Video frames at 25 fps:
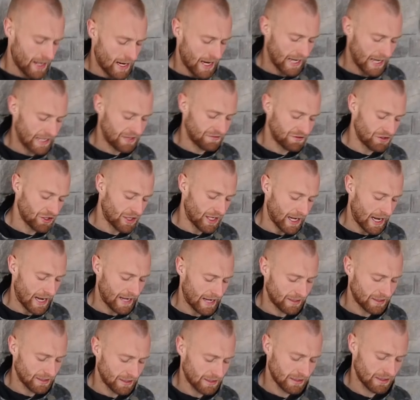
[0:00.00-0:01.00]
and if you
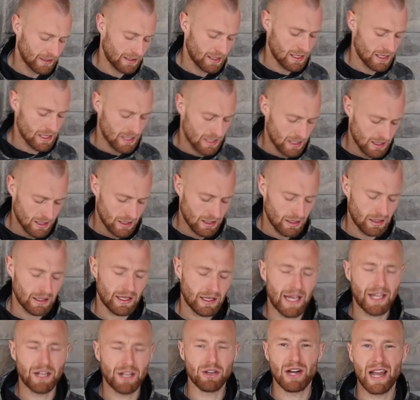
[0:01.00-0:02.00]
can,
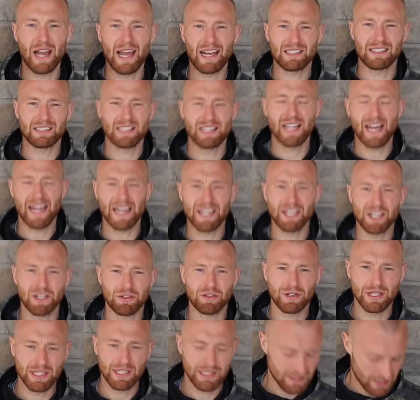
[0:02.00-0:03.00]
get your legs 90
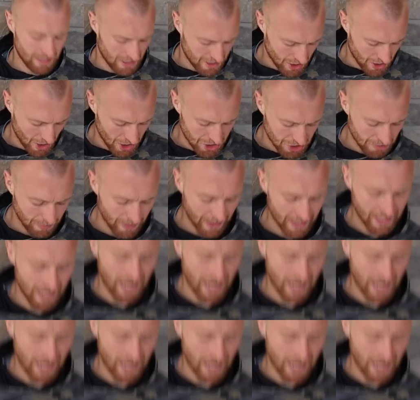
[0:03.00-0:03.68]
degrees. So it should be a